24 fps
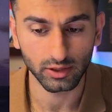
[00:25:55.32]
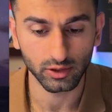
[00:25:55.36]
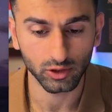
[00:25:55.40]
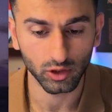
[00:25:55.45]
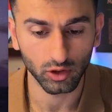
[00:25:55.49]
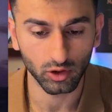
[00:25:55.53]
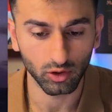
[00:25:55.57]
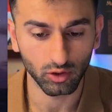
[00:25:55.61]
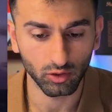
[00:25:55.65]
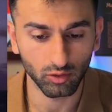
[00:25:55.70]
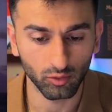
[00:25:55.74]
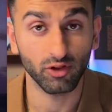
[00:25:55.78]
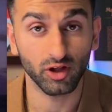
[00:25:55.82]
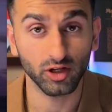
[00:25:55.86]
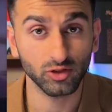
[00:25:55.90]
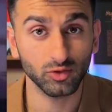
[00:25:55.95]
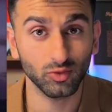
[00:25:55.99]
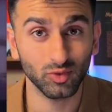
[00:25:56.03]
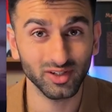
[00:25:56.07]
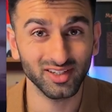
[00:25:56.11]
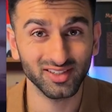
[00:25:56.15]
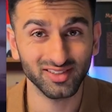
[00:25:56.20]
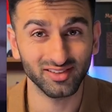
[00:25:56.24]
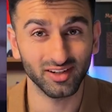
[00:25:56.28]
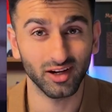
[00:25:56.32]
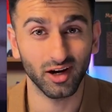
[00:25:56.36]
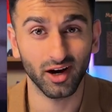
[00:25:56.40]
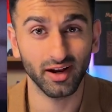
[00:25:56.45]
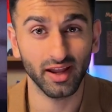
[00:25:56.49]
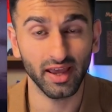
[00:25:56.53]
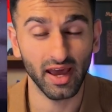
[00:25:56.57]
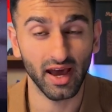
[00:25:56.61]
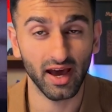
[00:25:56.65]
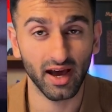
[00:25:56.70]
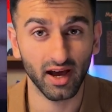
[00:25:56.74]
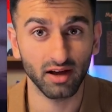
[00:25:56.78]
And so Flux One does
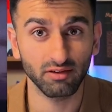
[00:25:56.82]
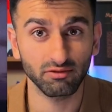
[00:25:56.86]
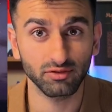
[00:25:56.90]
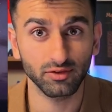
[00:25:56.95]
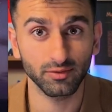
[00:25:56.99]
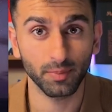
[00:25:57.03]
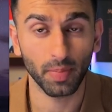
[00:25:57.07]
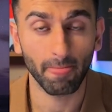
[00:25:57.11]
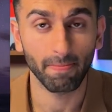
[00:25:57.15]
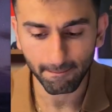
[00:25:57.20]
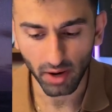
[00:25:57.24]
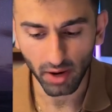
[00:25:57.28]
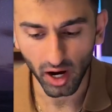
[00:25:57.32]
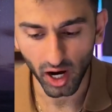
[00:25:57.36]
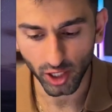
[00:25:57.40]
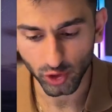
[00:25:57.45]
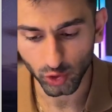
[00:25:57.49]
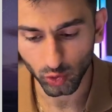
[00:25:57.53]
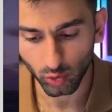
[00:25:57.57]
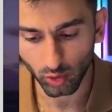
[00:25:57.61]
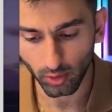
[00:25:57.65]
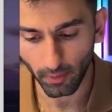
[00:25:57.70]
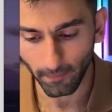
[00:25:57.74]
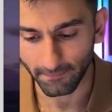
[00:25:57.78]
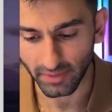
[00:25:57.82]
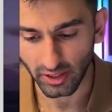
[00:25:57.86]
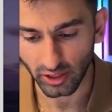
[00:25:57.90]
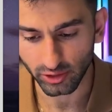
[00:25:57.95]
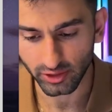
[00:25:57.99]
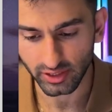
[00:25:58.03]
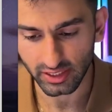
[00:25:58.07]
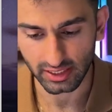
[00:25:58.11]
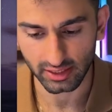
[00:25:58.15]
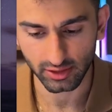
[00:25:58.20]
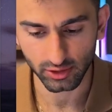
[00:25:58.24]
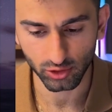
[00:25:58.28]
not have a module
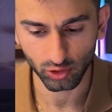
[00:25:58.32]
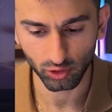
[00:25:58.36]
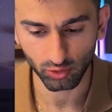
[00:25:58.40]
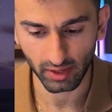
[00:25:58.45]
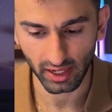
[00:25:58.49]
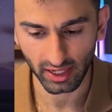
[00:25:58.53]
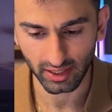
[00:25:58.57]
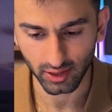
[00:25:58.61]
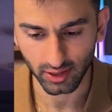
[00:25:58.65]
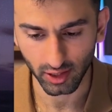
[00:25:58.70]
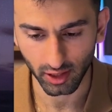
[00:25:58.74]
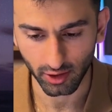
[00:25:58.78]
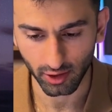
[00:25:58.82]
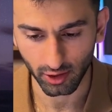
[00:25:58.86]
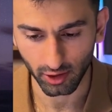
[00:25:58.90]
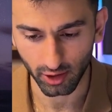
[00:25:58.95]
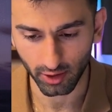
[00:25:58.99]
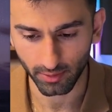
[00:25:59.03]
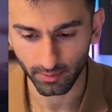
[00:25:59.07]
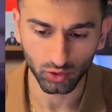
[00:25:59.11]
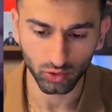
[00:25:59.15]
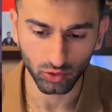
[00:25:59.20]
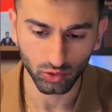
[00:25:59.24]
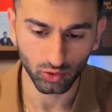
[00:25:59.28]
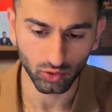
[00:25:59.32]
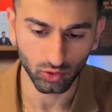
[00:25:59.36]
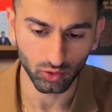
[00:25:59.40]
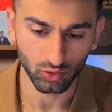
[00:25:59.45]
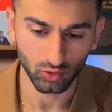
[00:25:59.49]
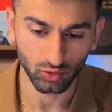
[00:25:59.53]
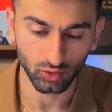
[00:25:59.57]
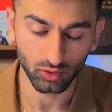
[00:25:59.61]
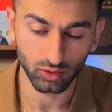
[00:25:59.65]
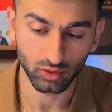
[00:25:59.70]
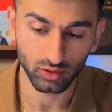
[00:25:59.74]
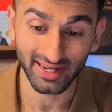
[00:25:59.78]
built into make.com
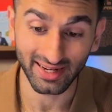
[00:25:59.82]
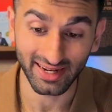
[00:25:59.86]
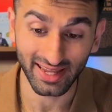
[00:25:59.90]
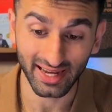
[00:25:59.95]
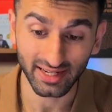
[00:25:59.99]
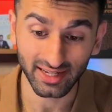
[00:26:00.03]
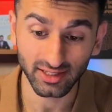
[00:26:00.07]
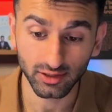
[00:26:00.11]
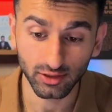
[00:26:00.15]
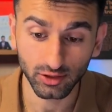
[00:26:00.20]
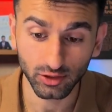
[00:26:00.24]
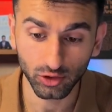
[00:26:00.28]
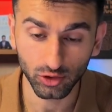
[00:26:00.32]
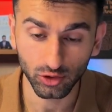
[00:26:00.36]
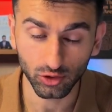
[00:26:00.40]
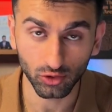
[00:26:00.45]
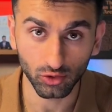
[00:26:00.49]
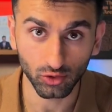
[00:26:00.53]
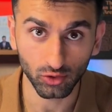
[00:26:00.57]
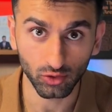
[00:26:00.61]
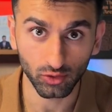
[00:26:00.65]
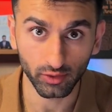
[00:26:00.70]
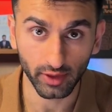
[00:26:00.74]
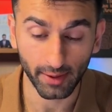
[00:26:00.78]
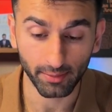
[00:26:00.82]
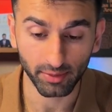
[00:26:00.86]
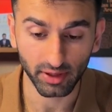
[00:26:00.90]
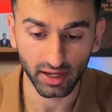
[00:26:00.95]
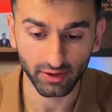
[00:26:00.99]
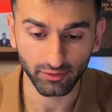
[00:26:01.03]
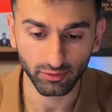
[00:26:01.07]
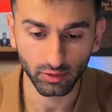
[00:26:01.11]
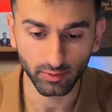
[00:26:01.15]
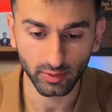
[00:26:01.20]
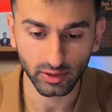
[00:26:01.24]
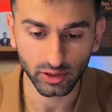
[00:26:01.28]
to connect to that
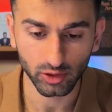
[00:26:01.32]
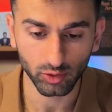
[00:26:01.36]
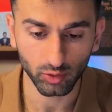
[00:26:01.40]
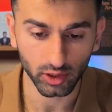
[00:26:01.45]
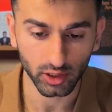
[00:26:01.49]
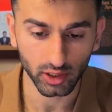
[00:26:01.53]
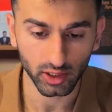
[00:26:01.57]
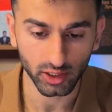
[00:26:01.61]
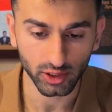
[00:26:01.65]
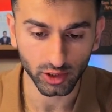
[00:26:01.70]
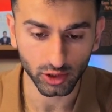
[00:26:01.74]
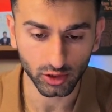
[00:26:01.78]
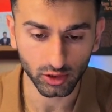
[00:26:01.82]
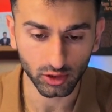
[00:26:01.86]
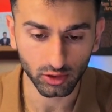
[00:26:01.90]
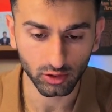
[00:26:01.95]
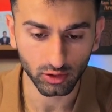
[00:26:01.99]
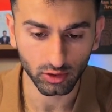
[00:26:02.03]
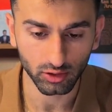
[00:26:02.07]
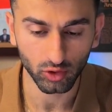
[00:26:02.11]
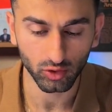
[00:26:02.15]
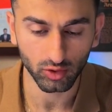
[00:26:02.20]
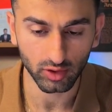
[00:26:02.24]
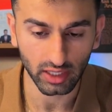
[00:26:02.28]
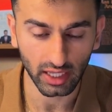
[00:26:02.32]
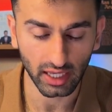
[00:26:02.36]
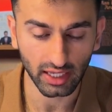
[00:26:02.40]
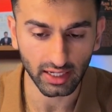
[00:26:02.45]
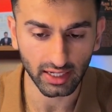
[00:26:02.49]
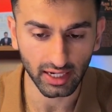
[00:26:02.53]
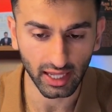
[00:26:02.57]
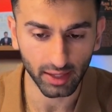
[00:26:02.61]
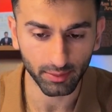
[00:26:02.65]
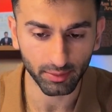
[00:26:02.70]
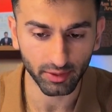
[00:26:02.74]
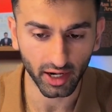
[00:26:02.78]
platform. And so we're going to just
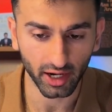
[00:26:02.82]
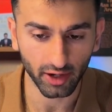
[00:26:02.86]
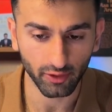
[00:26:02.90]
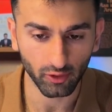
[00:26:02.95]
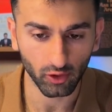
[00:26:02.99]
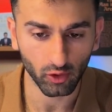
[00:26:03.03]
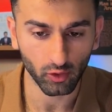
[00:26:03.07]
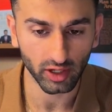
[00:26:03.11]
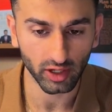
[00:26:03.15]
create an API